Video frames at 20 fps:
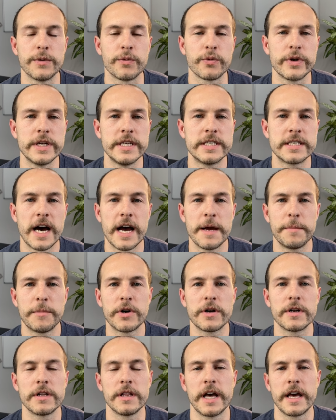
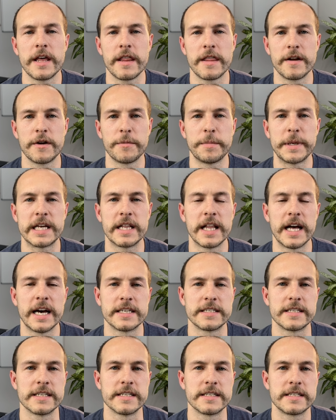Retimer Light Therapy
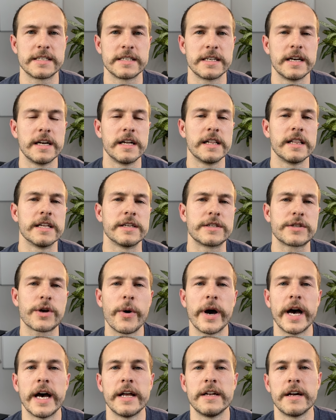Glasses. Let's go
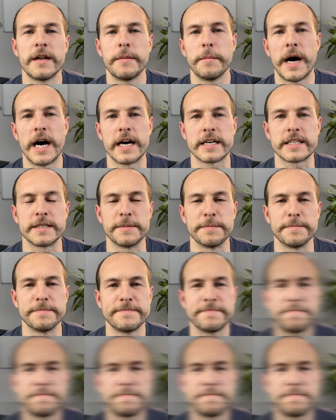ahead and unbox them.